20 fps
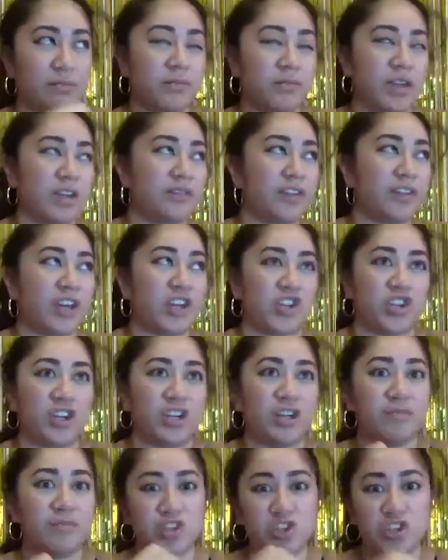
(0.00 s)
innovation
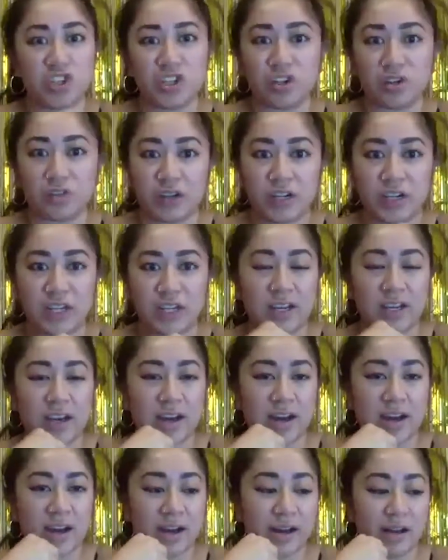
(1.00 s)
in machinery
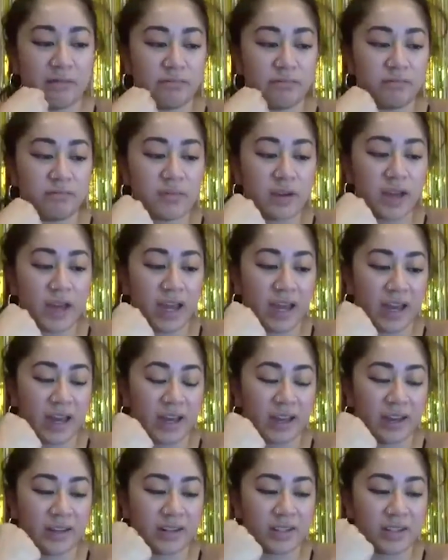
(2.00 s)

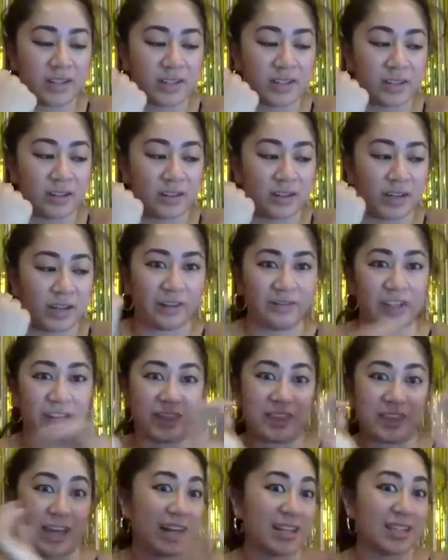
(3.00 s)
and kind of
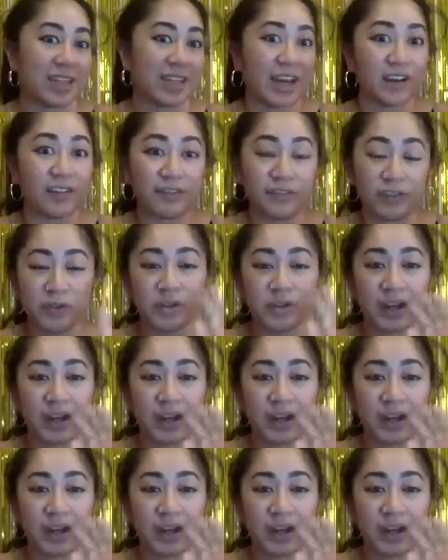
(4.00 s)
like that side of food.